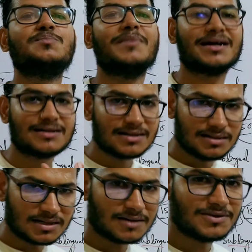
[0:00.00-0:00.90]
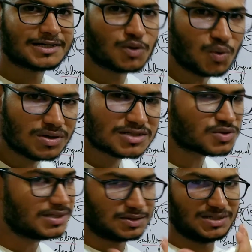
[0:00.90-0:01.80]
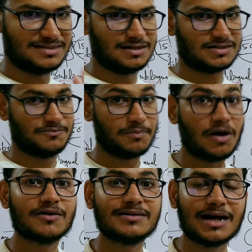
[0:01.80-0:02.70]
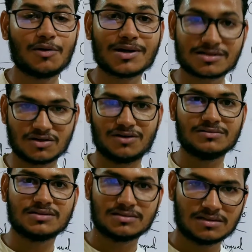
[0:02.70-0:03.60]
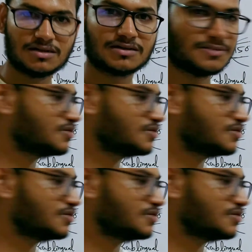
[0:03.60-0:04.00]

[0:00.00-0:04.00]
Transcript: to make a little bit cold, so it will not burn our tongue or the